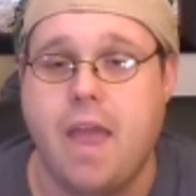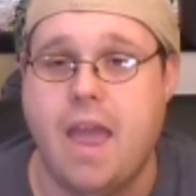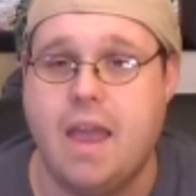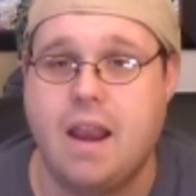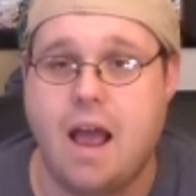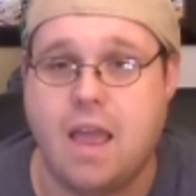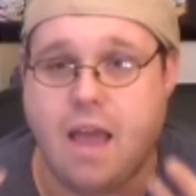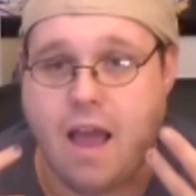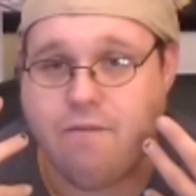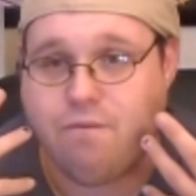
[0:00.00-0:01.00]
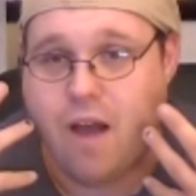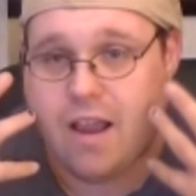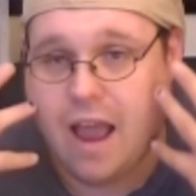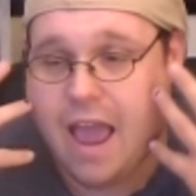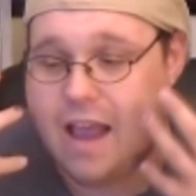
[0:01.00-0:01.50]
and I
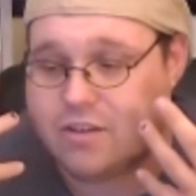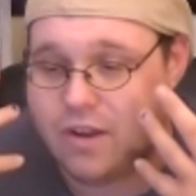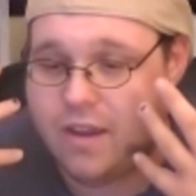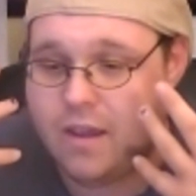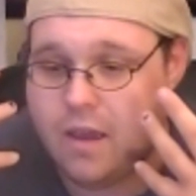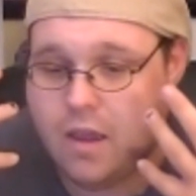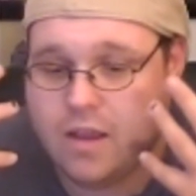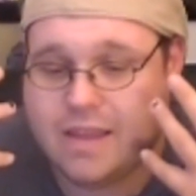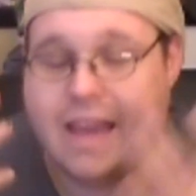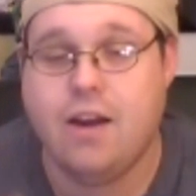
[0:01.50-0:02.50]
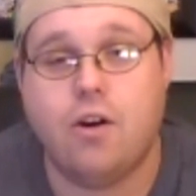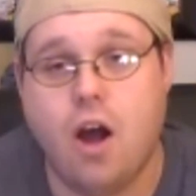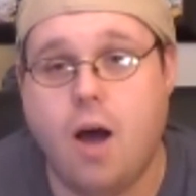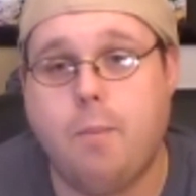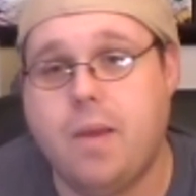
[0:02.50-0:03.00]
actually teared
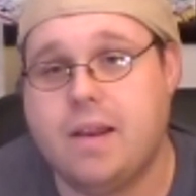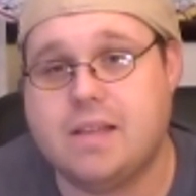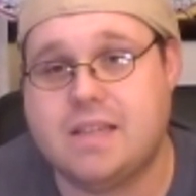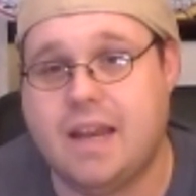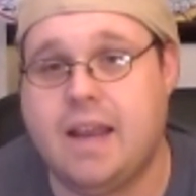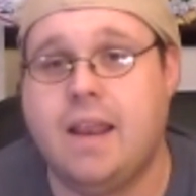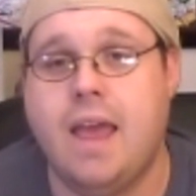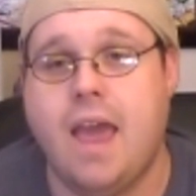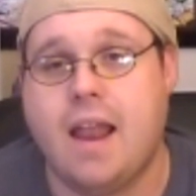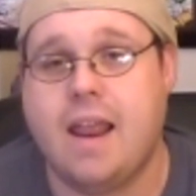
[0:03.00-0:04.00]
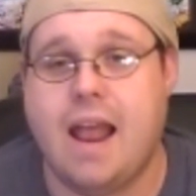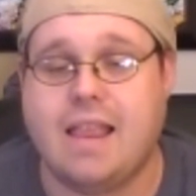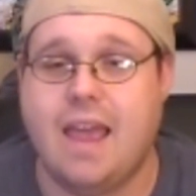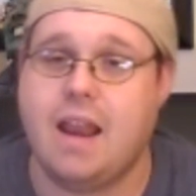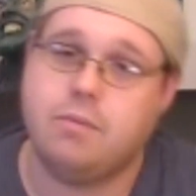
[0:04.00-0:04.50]
up in a scene, and then
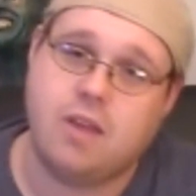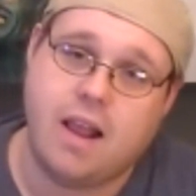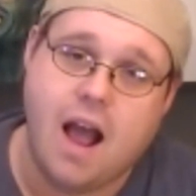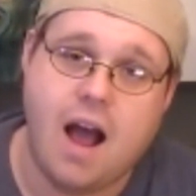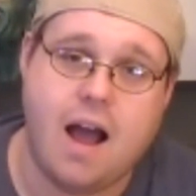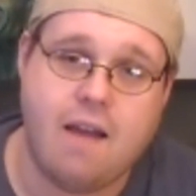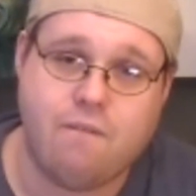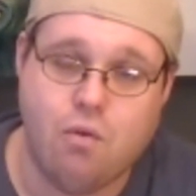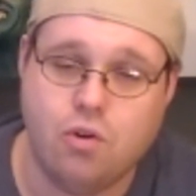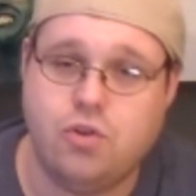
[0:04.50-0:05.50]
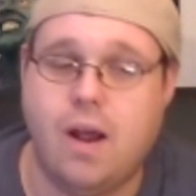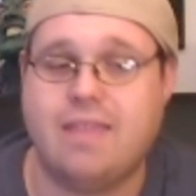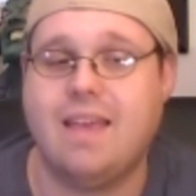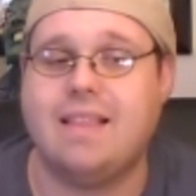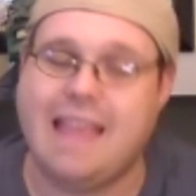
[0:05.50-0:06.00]
at the end it was like, ha, I fooled you. I
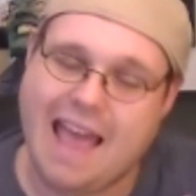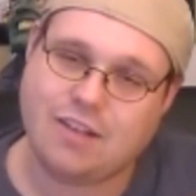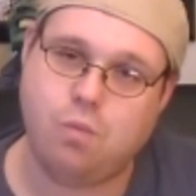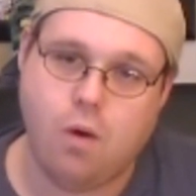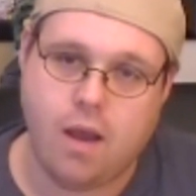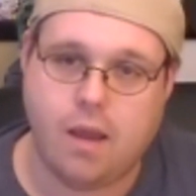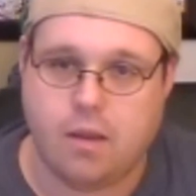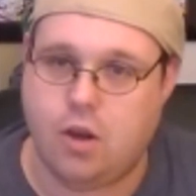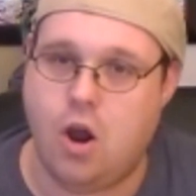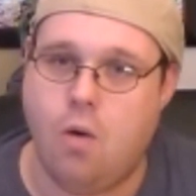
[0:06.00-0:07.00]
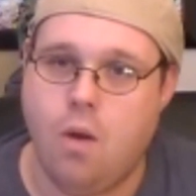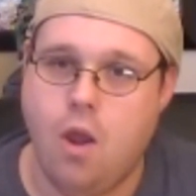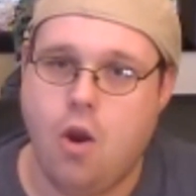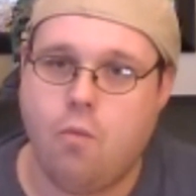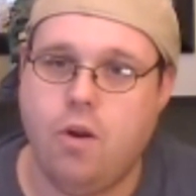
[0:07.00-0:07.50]
think that's what, you know,
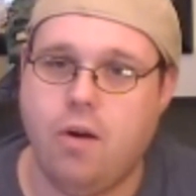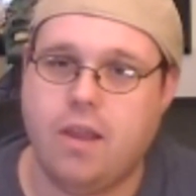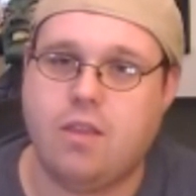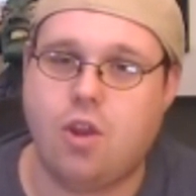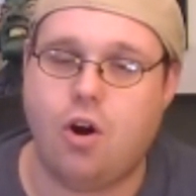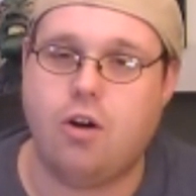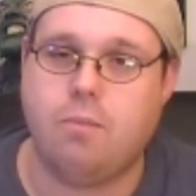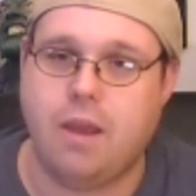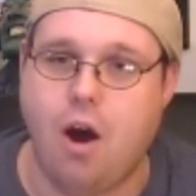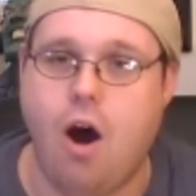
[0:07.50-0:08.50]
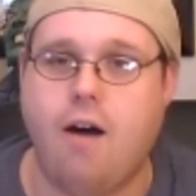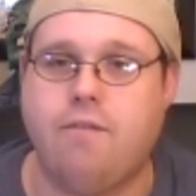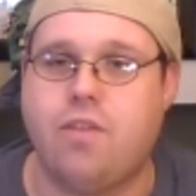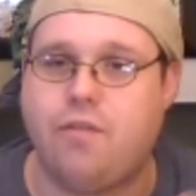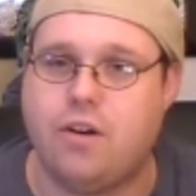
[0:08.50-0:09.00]
really turned me
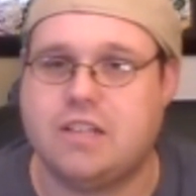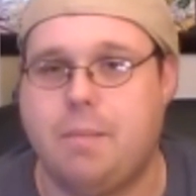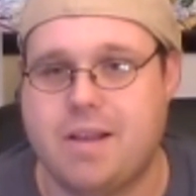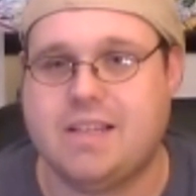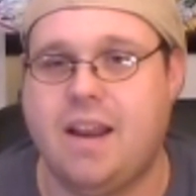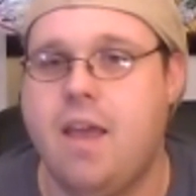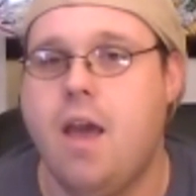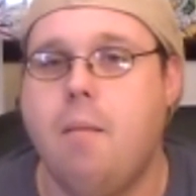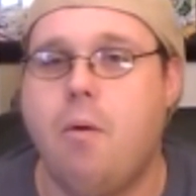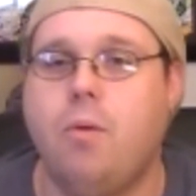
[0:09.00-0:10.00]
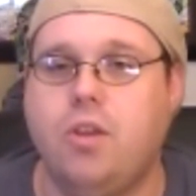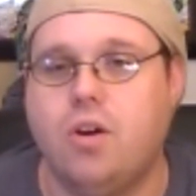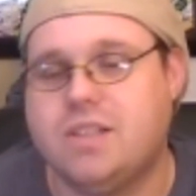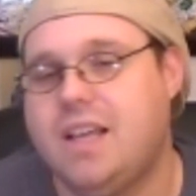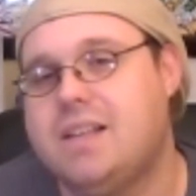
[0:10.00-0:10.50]
off the first time I seen it. But when you
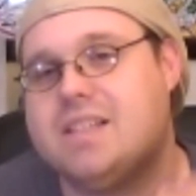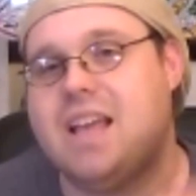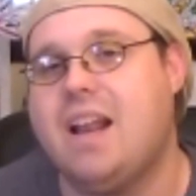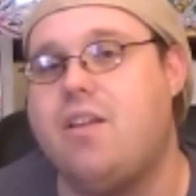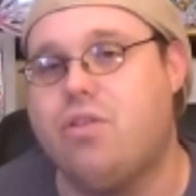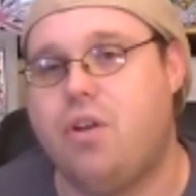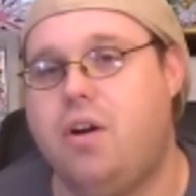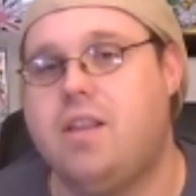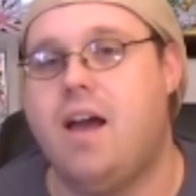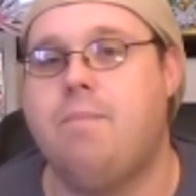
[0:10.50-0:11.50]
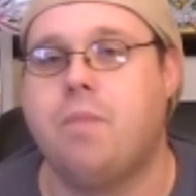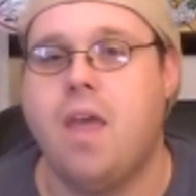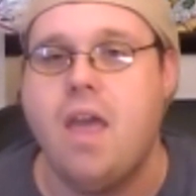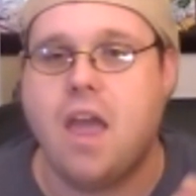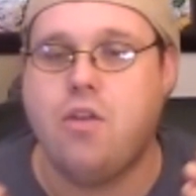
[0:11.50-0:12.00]
go see it the second and third time,
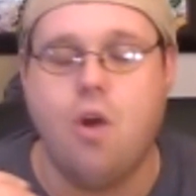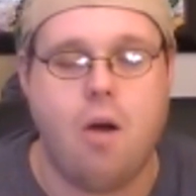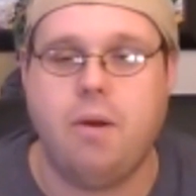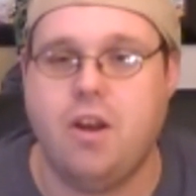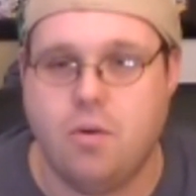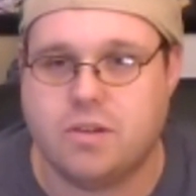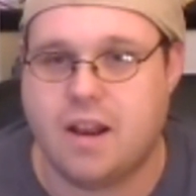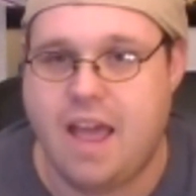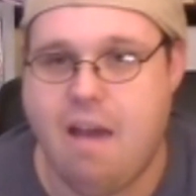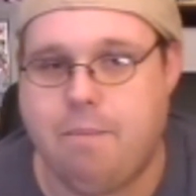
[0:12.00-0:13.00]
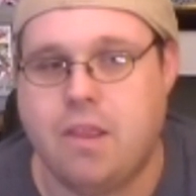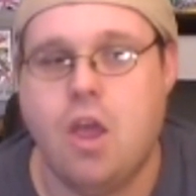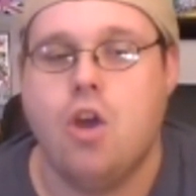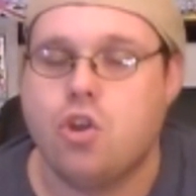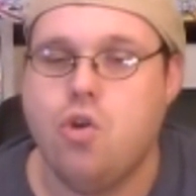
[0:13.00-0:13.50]
and you already know what's going to happen,
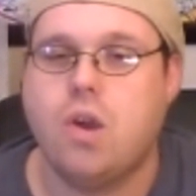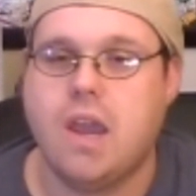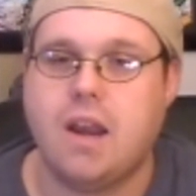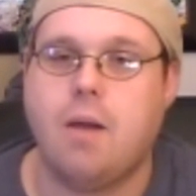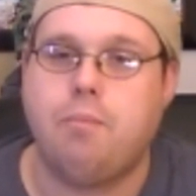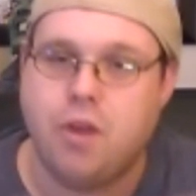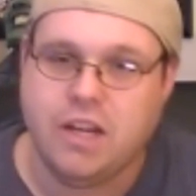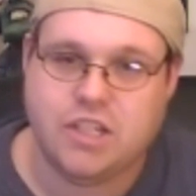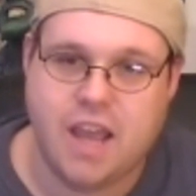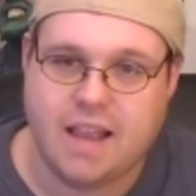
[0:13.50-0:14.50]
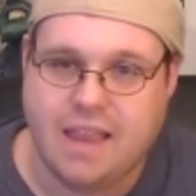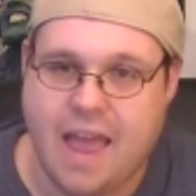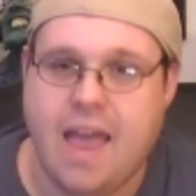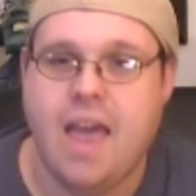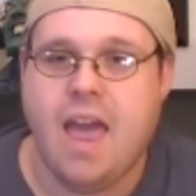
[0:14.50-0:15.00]
you can appreciate
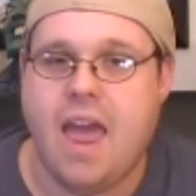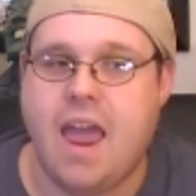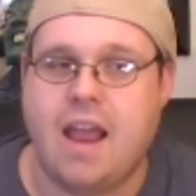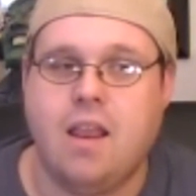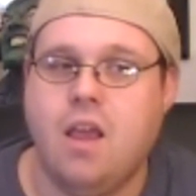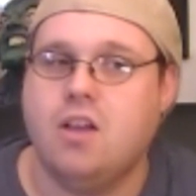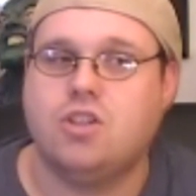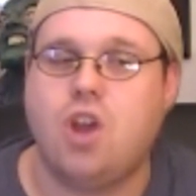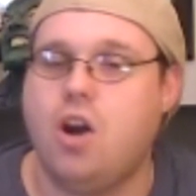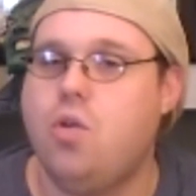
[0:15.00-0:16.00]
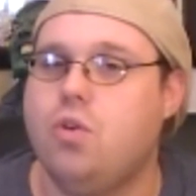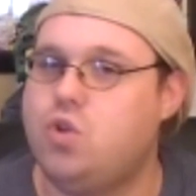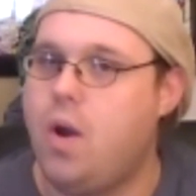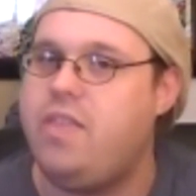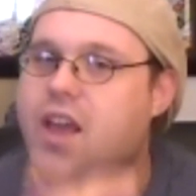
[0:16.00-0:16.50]
that and start to
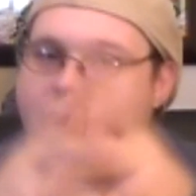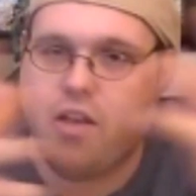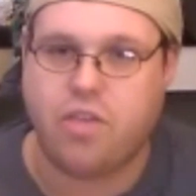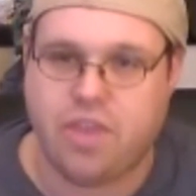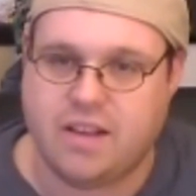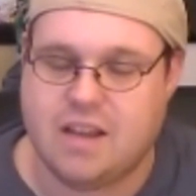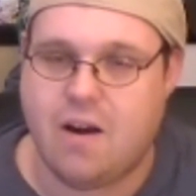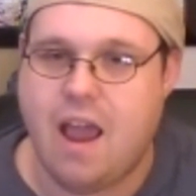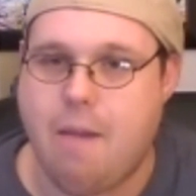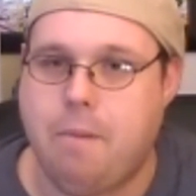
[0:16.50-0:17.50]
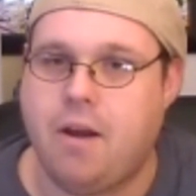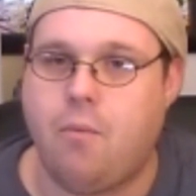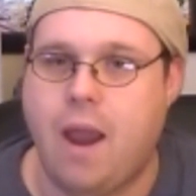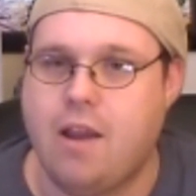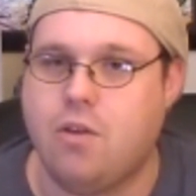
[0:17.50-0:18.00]
enjoy the other things that are happening
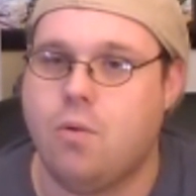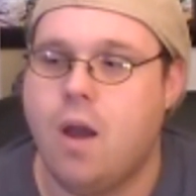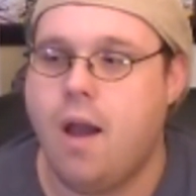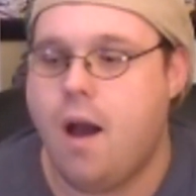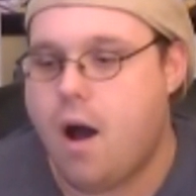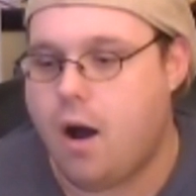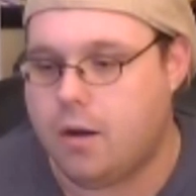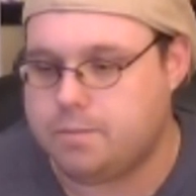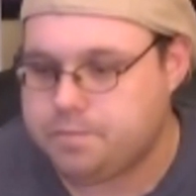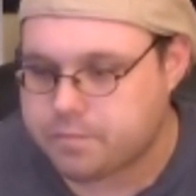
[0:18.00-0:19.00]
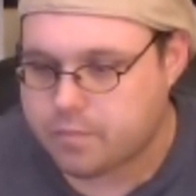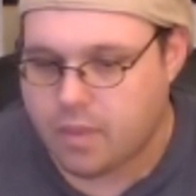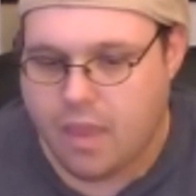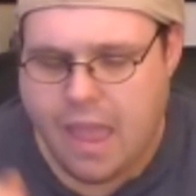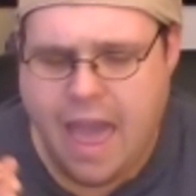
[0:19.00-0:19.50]
around you.
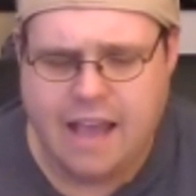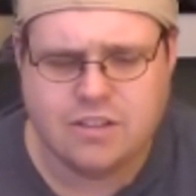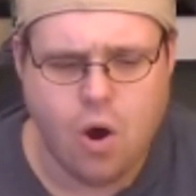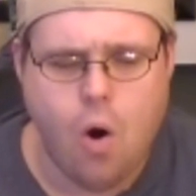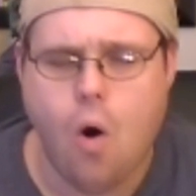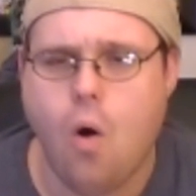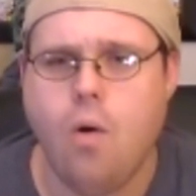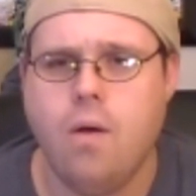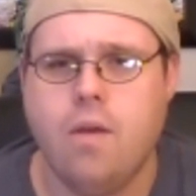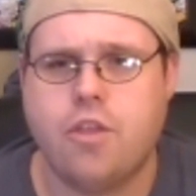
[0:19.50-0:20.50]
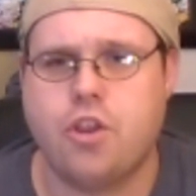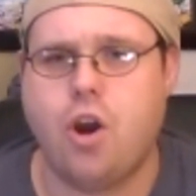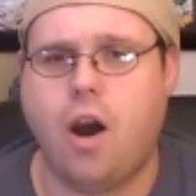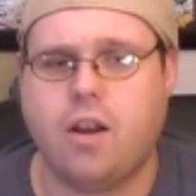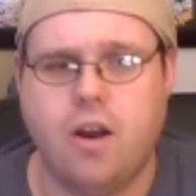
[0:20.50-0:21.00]
As a whole, The
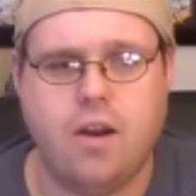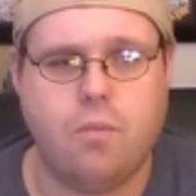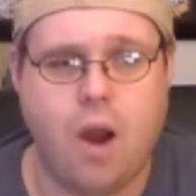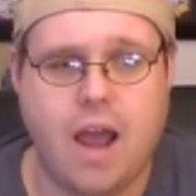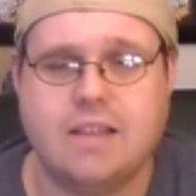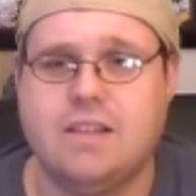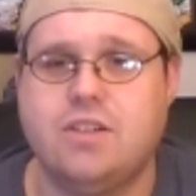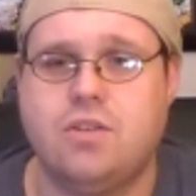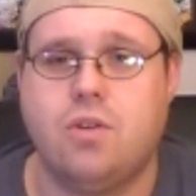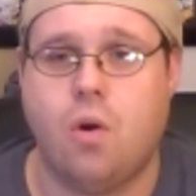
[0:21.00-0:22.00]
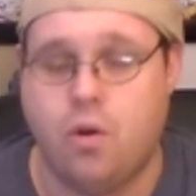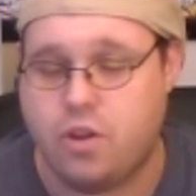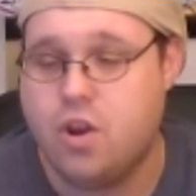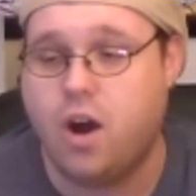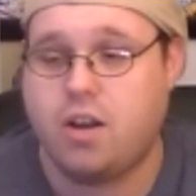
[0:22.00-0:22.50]
Dark Knight Rises, or
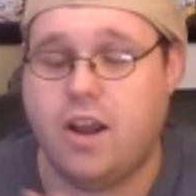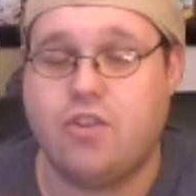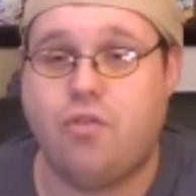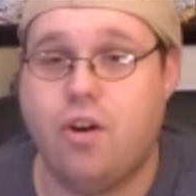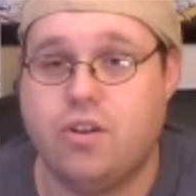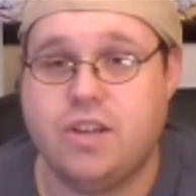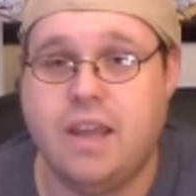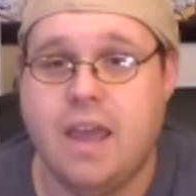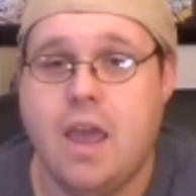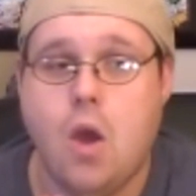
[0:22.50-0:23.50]
the Dark Knight trilogy,